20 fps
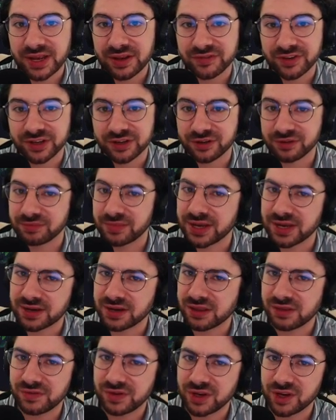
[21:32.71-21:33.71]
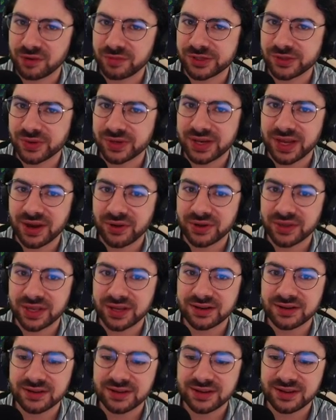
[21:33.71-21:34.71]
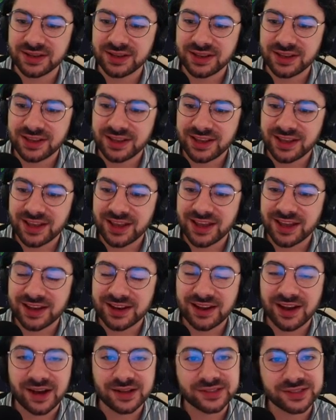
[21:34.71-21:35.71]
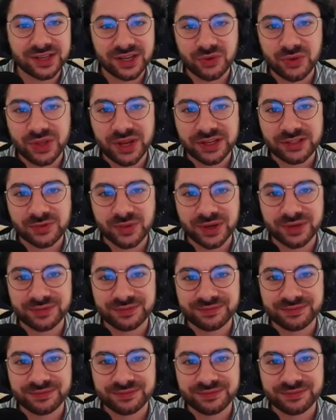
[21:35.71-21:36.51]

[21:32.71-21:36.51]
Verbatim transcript: if I don't make another video between now and then, and I'll see you in the next one.